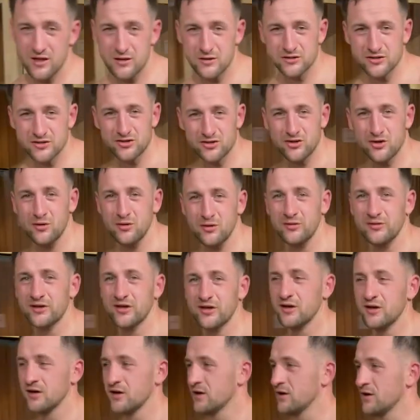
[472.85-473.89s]
uh, pretty
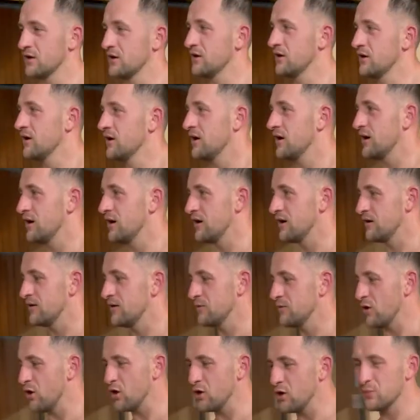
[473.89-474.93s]
much wood
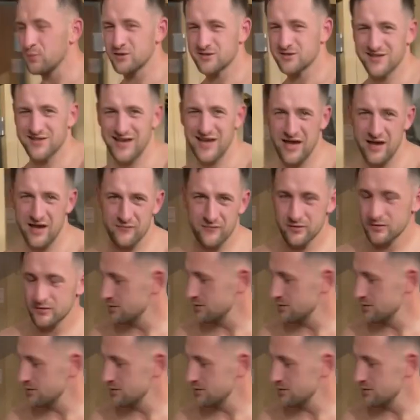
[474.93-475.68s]
frame. I mean,